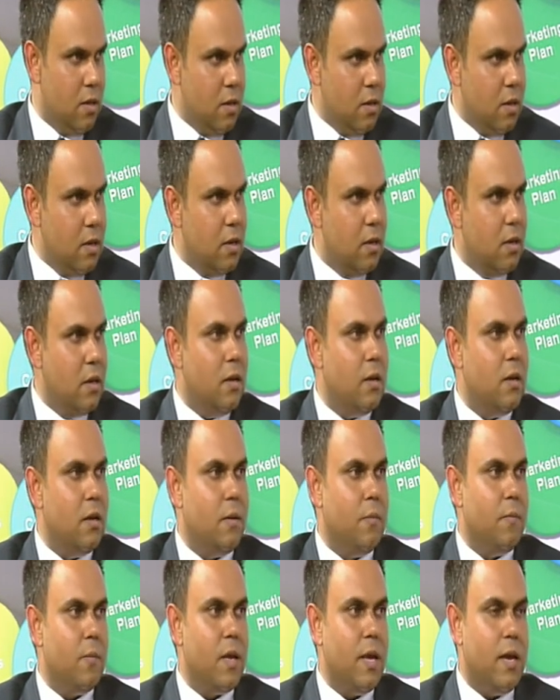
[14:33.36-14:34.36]

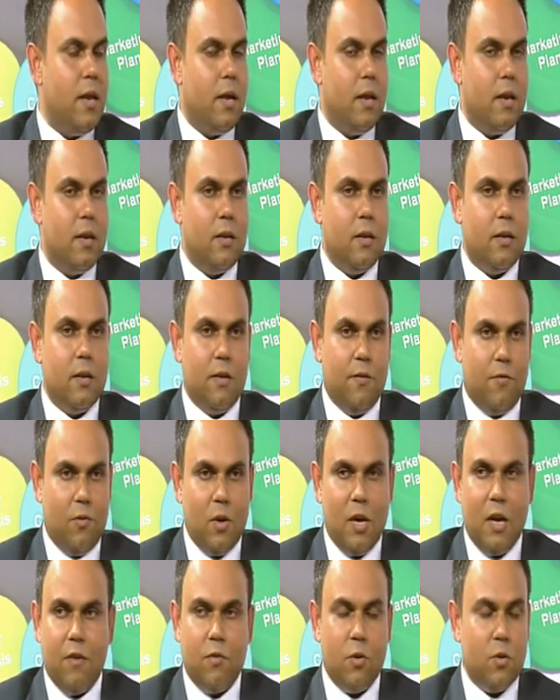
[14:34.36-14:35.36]
And if
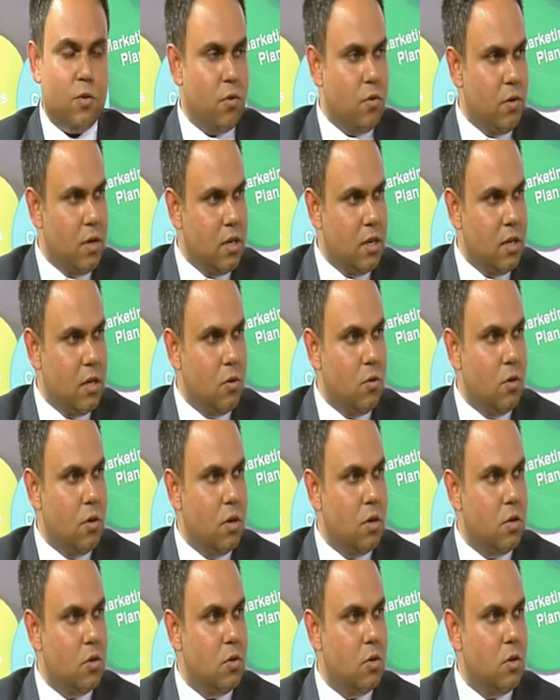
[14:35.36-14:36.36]
you haven't already,
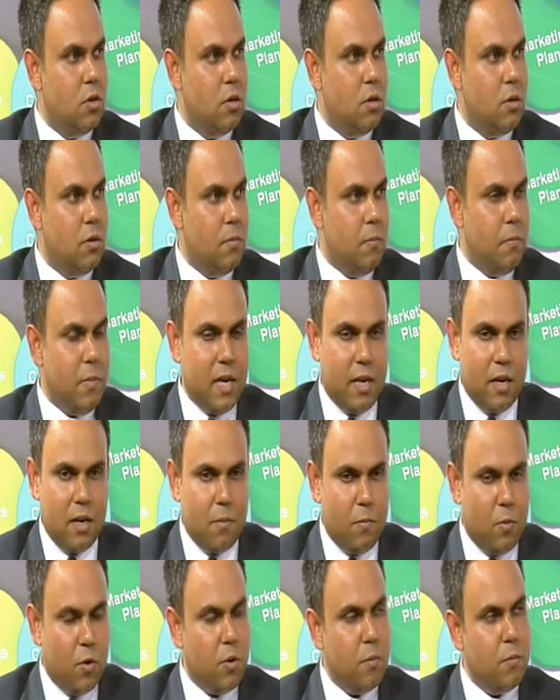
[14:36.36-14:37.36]
make an
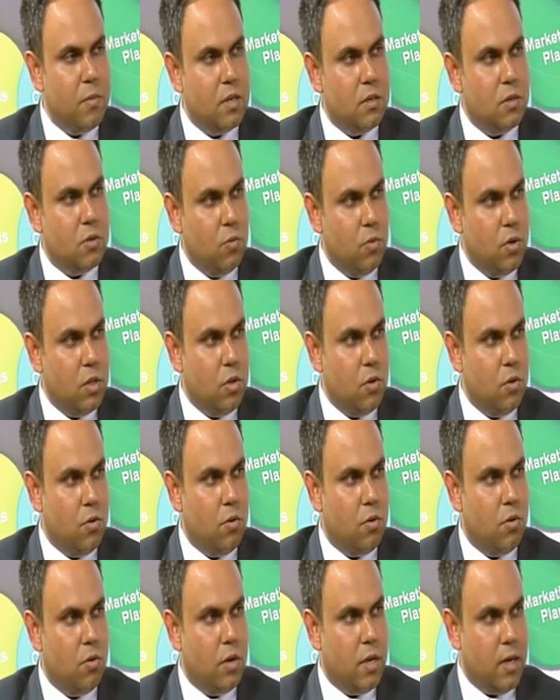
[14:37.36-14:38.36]
appointment with
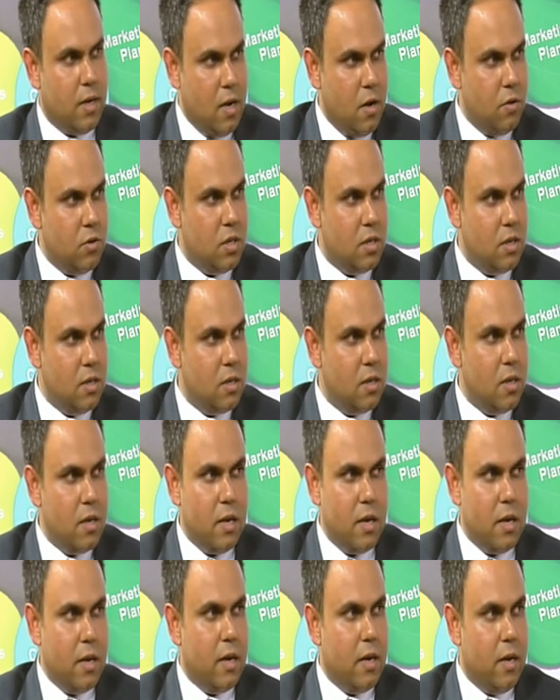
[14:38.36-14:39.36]
your accountant
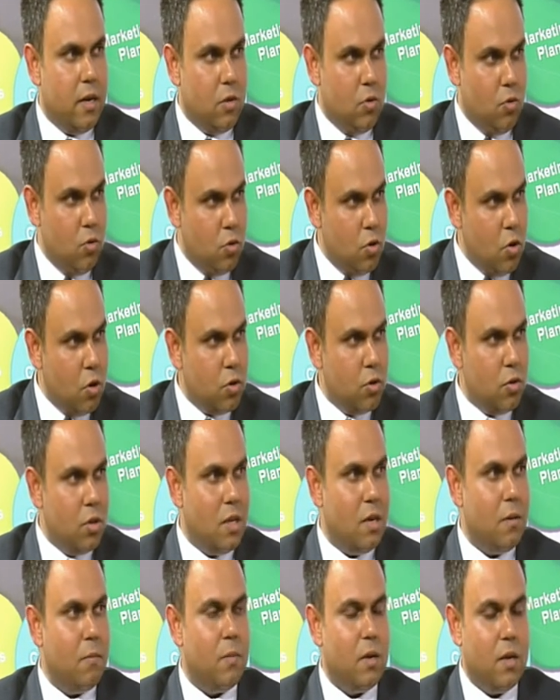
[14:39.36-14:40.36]
and do talk to
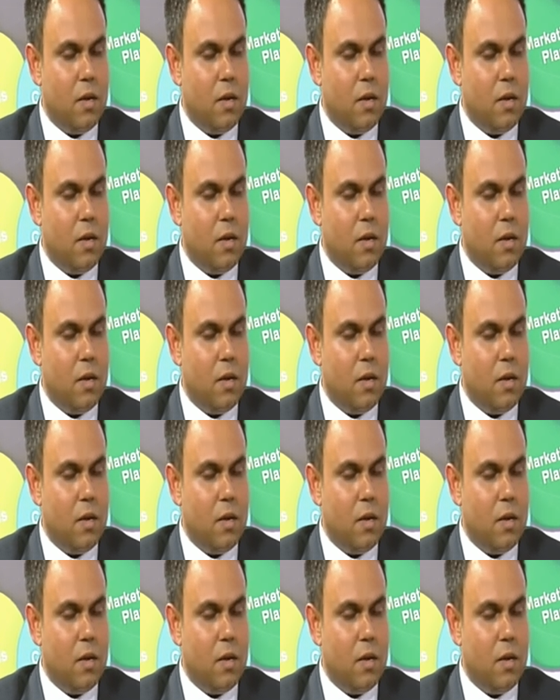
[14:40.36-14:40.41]
them